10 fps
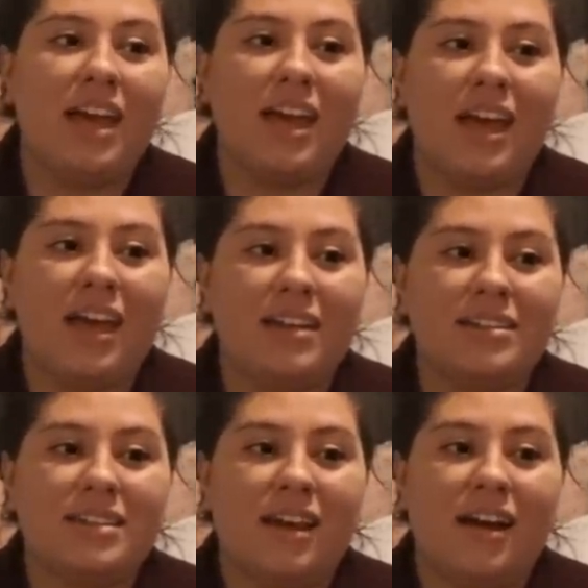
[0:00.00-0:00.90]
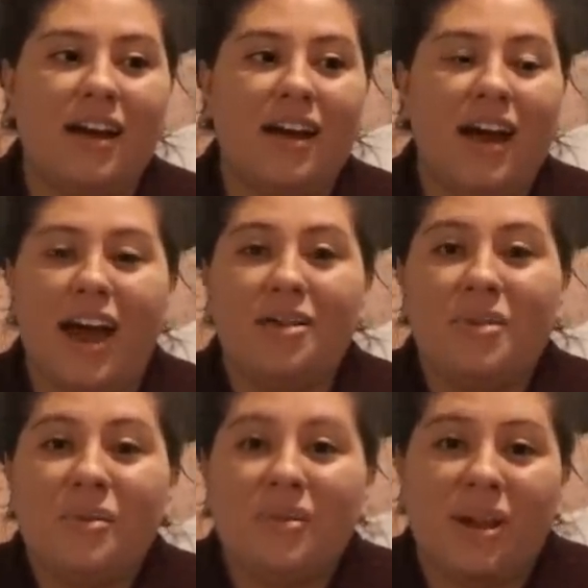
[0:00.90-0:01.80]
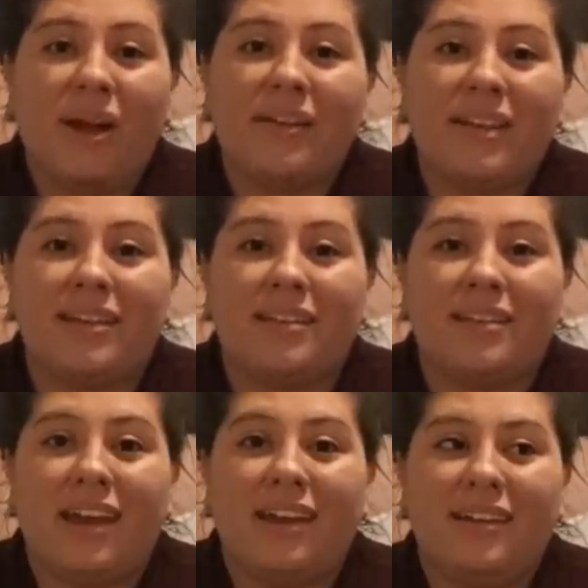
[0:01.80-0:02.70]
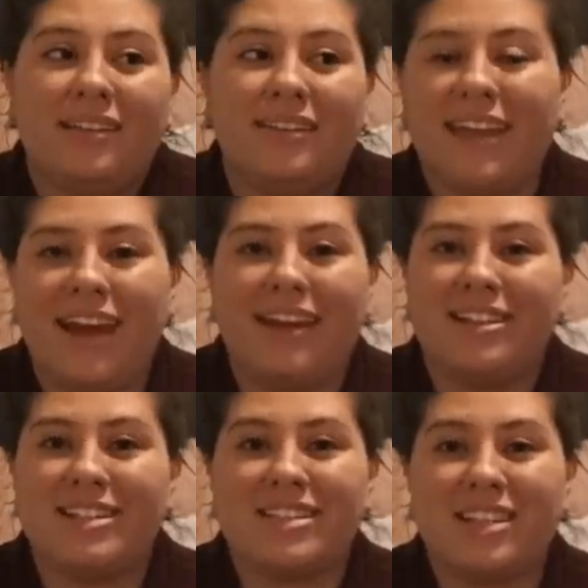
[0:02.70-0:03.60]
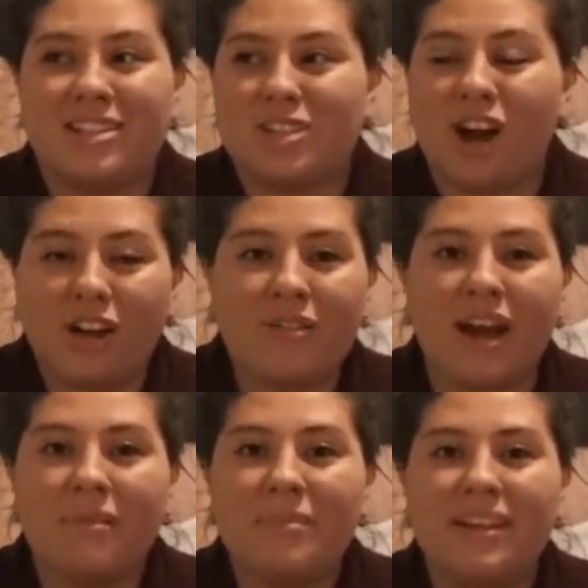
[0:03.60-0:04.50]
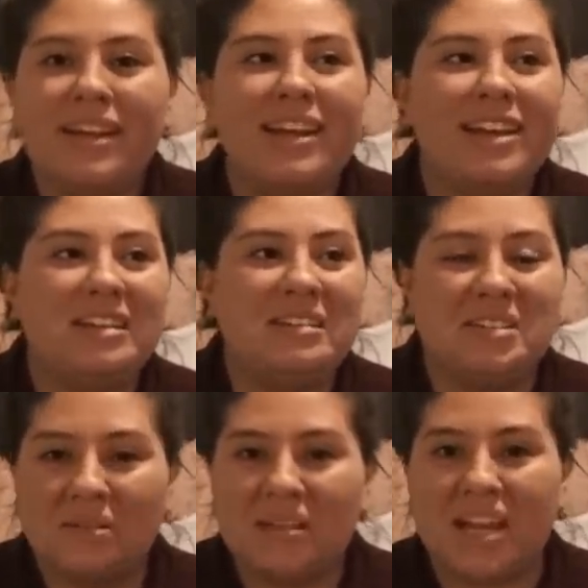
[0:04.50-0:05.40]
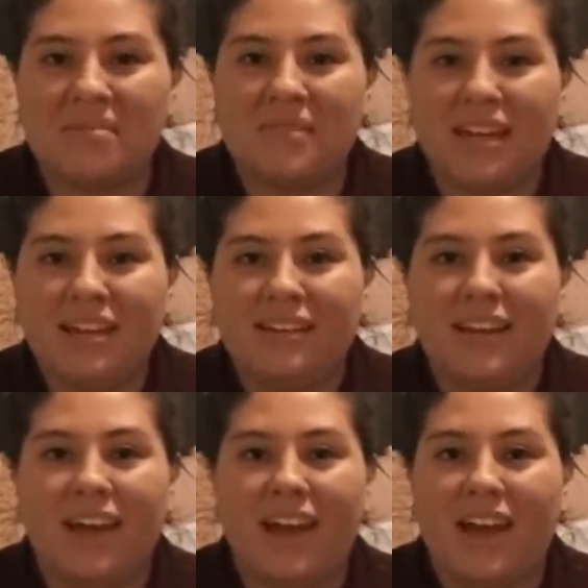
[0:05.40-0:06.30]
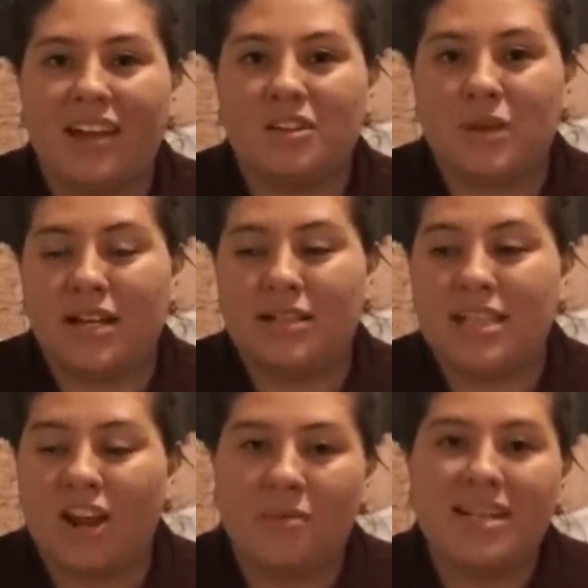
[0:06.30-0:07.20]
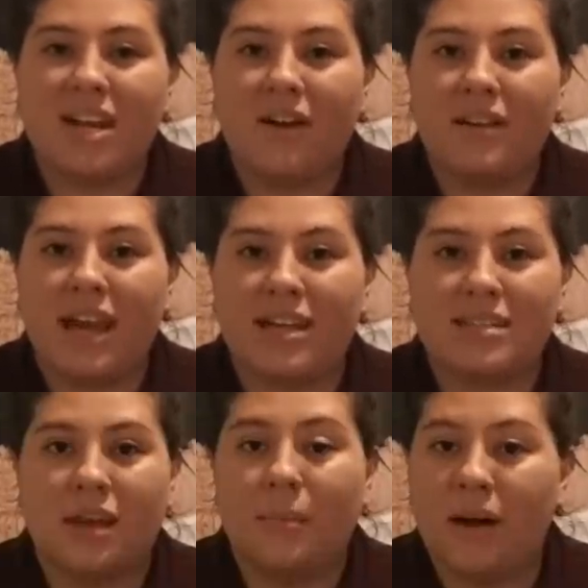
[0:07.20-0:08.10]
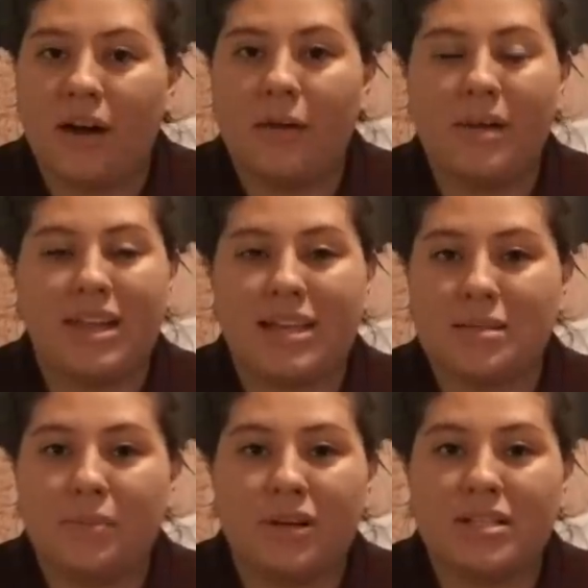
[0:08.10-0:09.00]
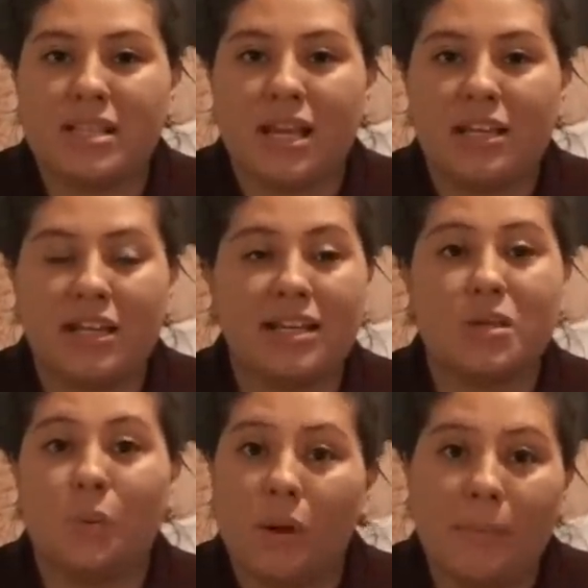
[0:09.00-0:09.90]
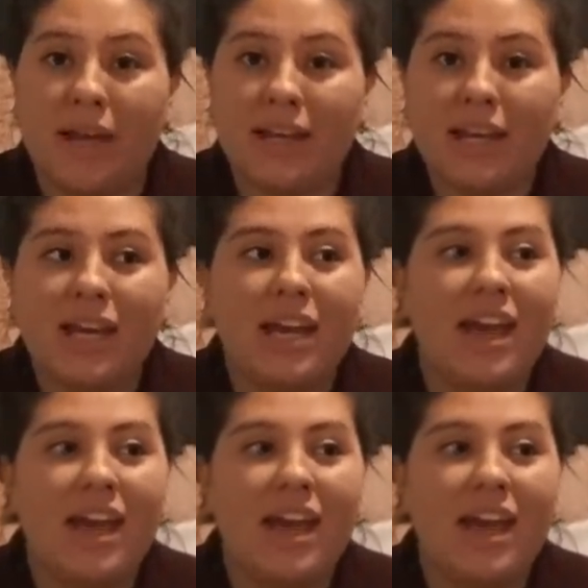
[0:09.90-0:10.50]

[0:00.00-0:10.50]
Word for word: And I don't know who they are at the end of the day. They just talk crap, don't like me, and try to tear me down as a mom and as a person and as a woman.